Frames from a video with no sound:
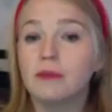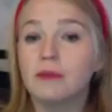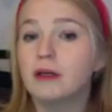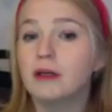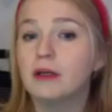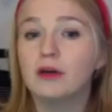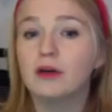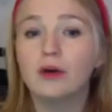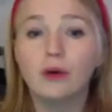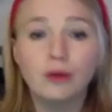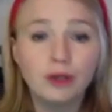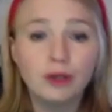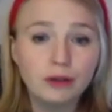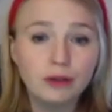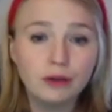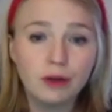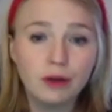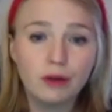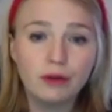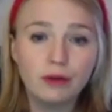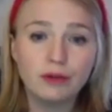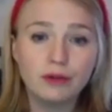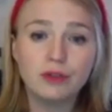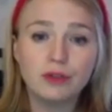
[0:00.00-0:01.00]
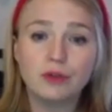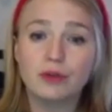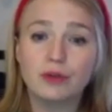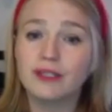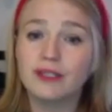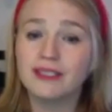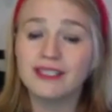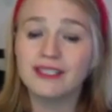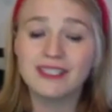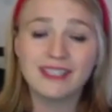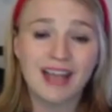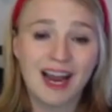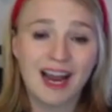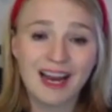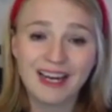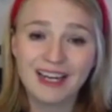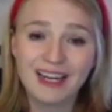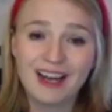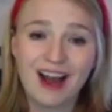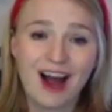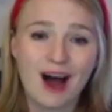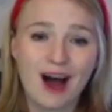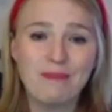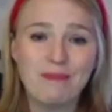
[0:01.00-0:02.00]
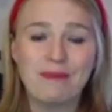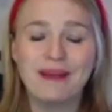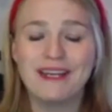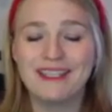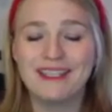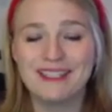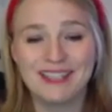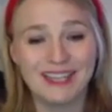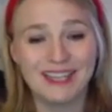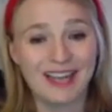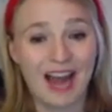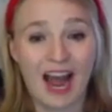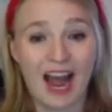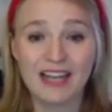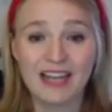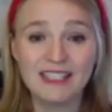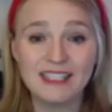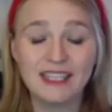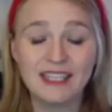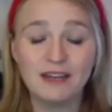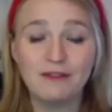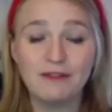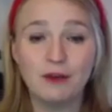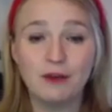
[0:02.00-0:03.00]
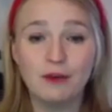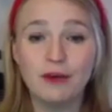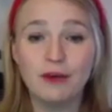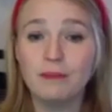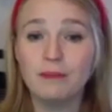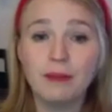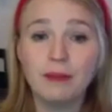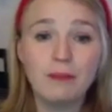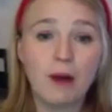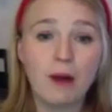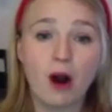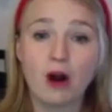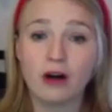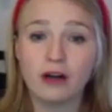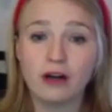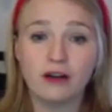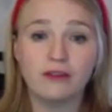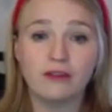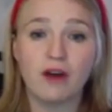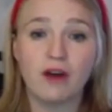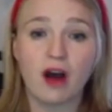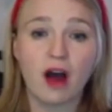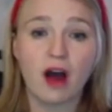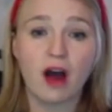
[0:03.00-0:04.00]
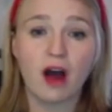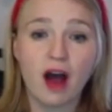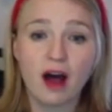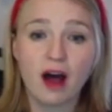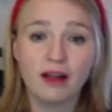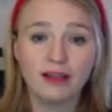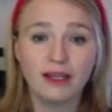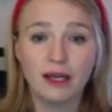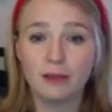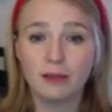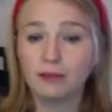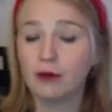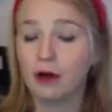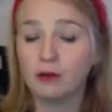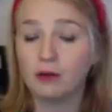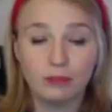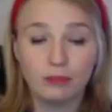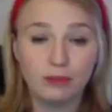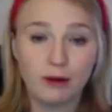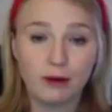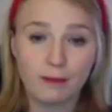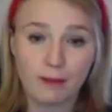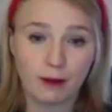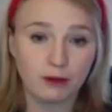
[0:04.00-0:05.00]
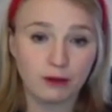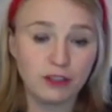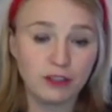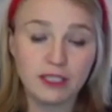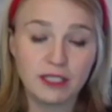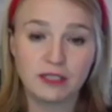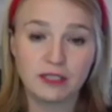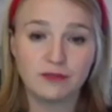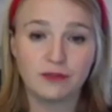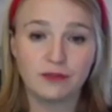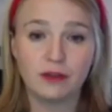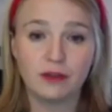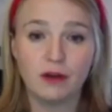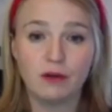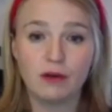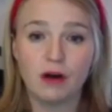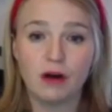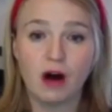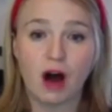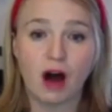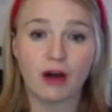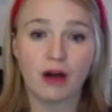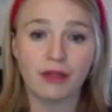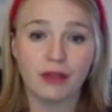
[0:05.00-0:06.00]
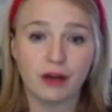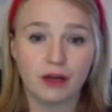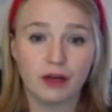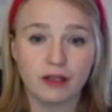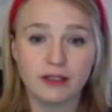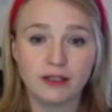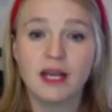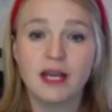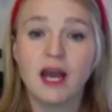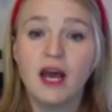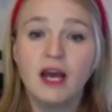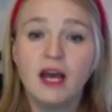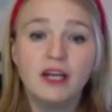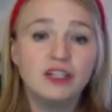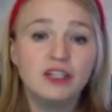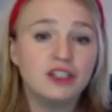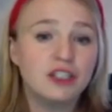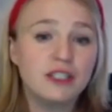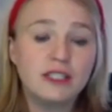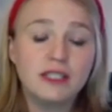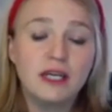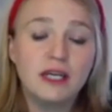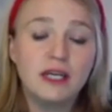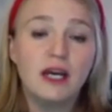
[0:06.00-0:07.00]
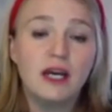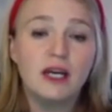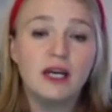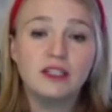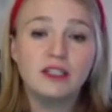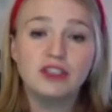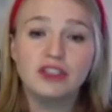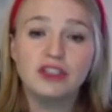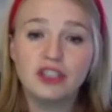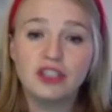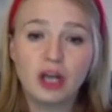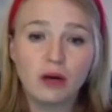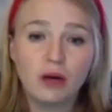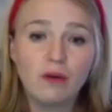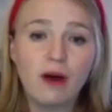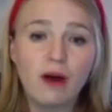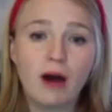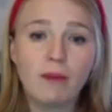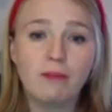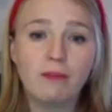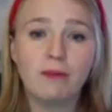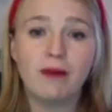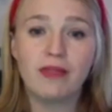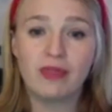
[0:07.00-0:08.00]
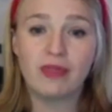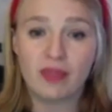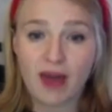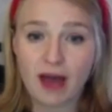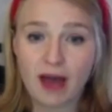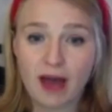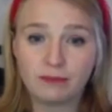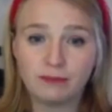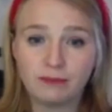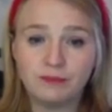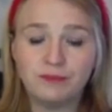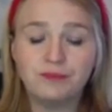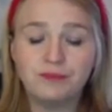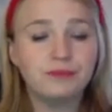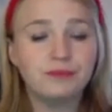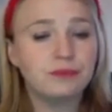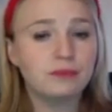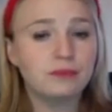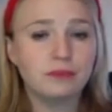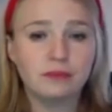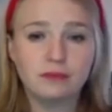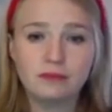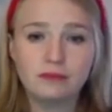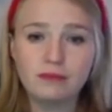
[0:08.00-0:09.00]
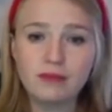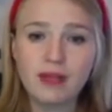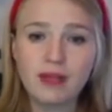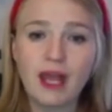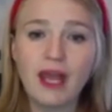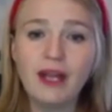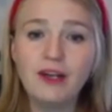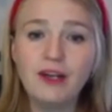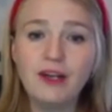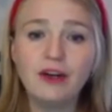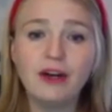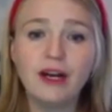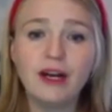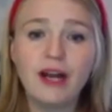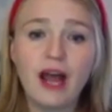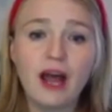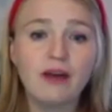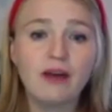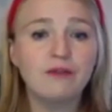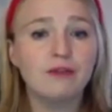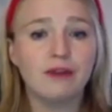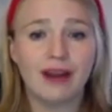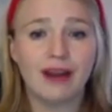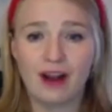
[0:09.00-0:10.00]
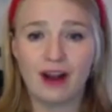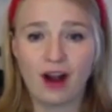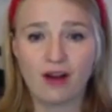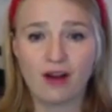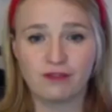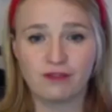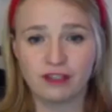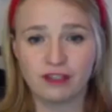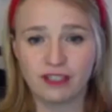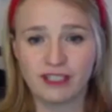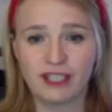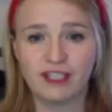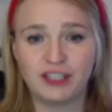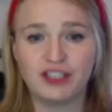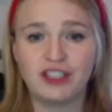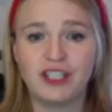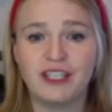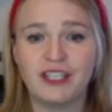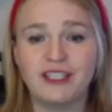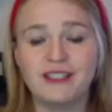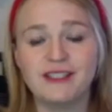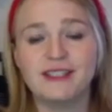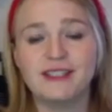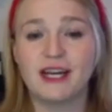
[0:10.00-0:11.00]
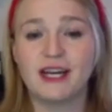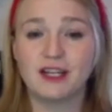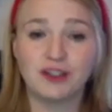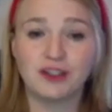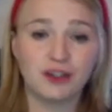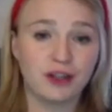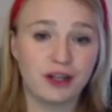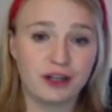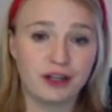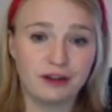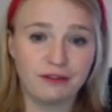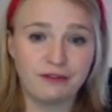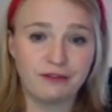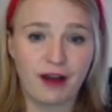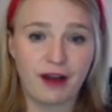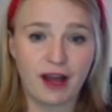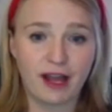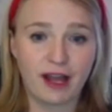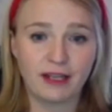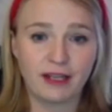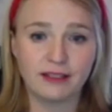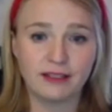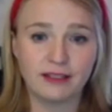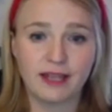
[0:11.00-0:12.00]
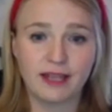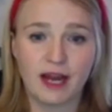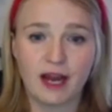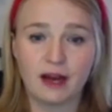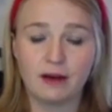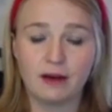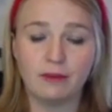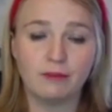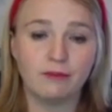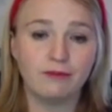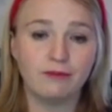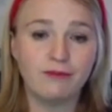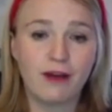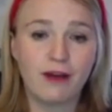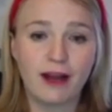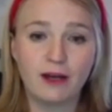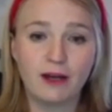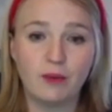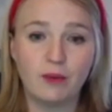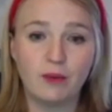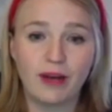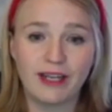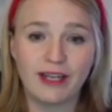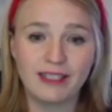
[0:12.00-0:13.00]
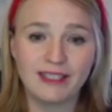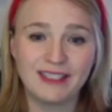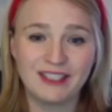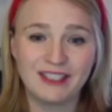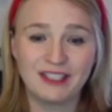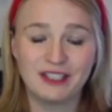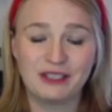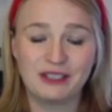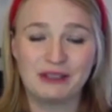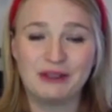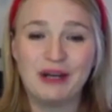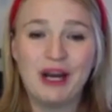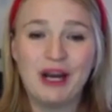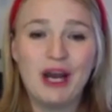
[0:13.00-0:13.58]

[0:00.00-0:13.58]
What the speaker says: Go to your local store and sign copies and ask if you can be part of holiday promotions for local authors. Just show up with them, and you're going to have great conversations, and you're going to find ways to